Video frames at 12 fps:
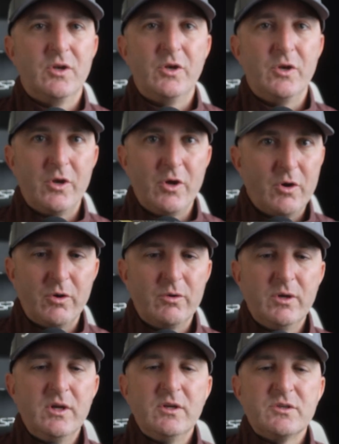No.
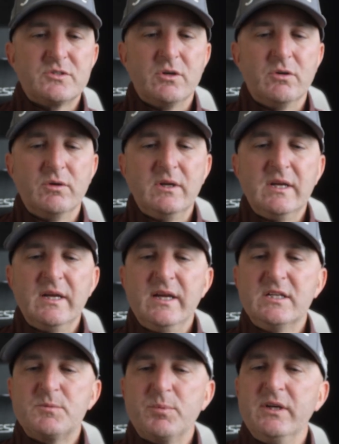So
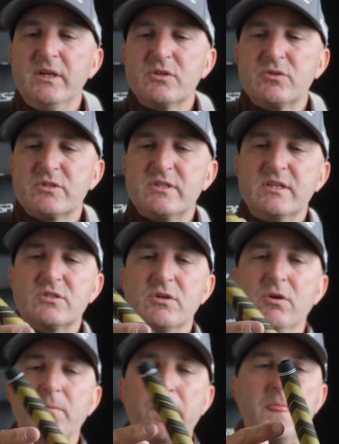it's pretty interesting.
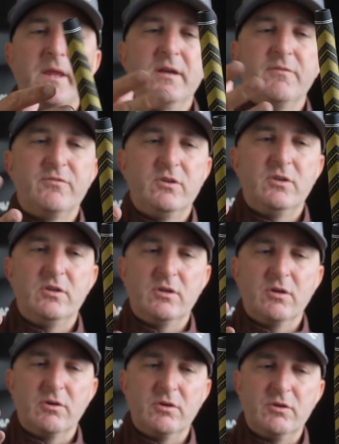So if
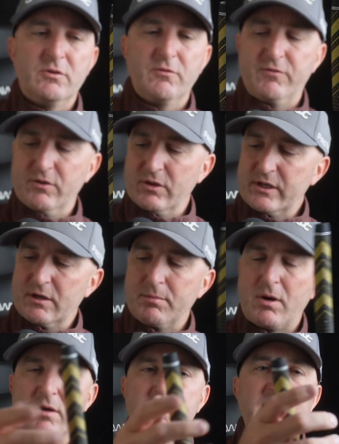you feel like your
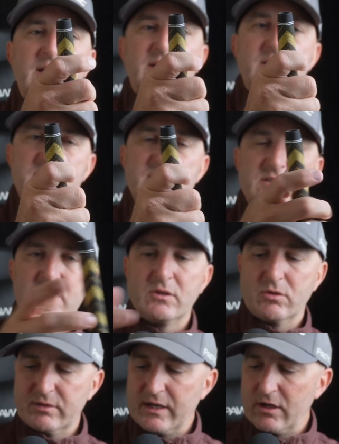bottom hand it's a
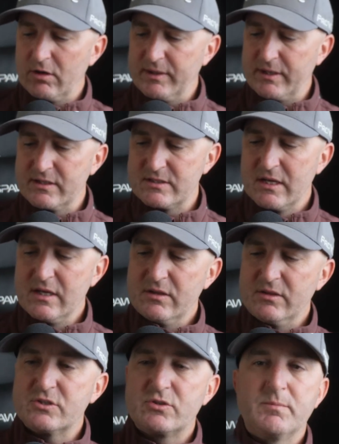little narrow because
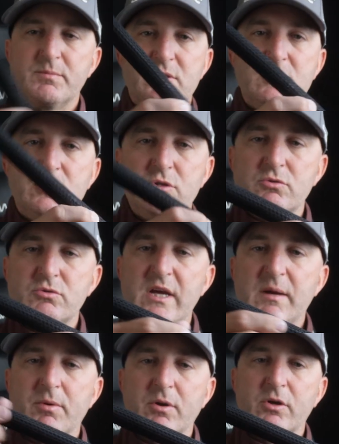these grips do
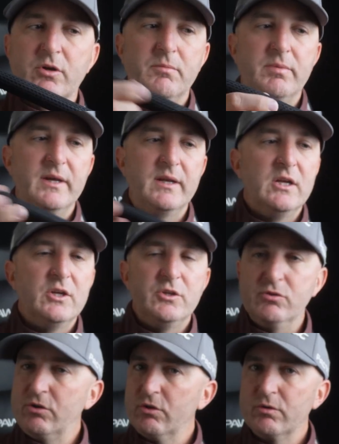taper a good bit,
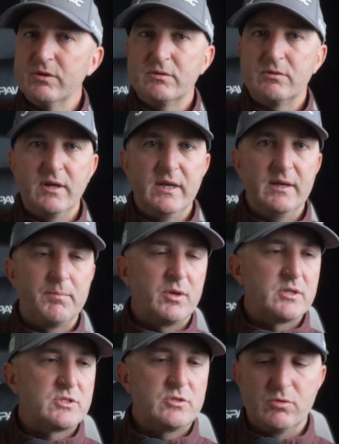you can go to a
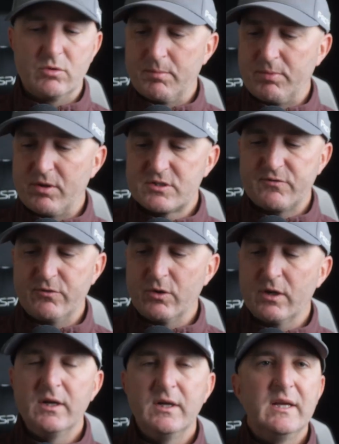+2 or a
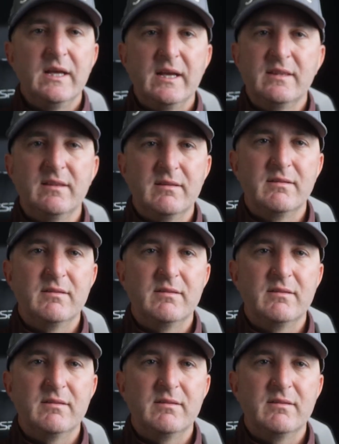+4, and